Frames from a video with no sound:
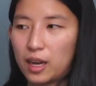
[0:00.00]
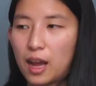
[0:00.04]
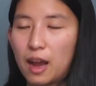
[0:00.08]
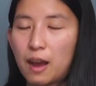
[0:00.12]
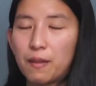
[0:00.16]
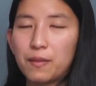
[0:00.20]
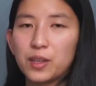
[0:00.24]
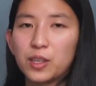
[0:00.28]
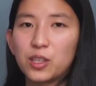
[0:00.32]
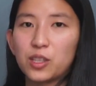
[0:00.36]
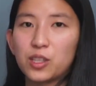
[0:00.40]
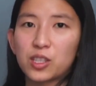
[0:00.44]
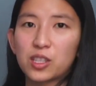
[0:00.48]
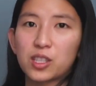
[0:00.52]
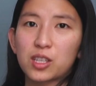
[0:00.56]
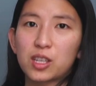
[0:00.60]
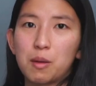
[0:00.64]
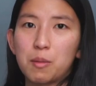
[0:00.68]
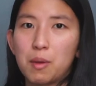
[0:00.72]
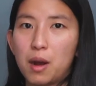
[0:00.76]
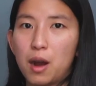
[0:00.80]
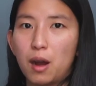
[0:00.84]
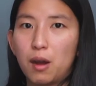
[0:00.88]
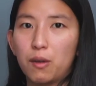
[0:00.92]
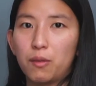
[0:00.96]
having just
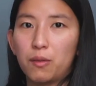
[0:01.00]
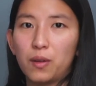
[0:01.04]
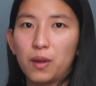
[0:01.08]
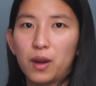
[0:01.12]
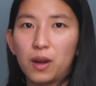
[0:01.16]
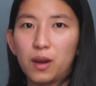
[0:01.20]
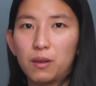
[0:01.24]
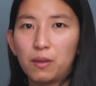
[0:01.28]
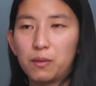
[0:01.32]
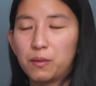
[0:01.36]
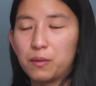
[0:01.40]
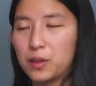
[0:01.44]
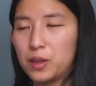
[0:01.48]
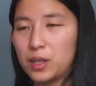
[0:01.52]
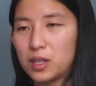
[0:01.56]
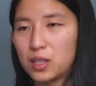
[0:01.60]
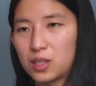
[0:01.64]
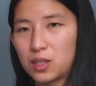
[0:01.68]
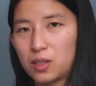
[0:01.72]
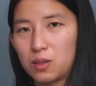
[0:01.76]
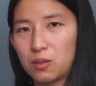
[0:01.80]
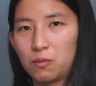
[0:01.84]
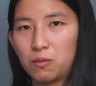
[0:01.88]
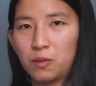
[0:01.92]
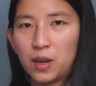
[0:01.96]
come off of
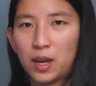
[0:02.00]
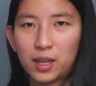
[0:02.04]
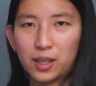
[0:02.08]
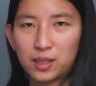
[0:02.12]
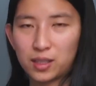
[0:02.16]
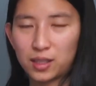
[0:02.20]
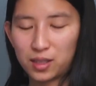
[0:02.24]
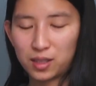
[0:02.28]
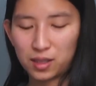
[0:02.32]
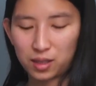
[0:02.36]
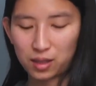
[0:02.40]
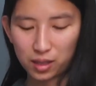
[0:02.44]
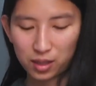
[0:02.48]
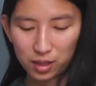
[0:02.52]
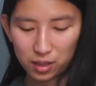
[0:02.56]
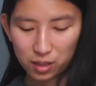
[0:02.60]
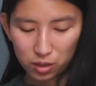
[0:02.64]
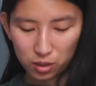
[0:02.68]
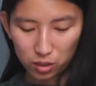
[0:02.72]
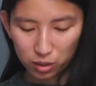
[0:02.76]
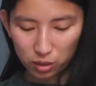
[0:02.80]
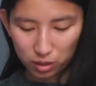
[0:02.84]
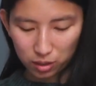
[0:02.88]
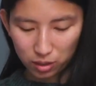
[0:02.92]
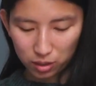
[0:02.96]
this vest that
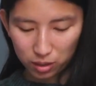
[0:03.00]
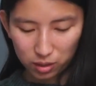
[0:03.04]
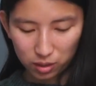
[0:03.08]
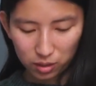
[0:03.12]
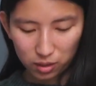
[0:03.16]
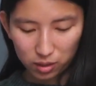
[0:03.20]
took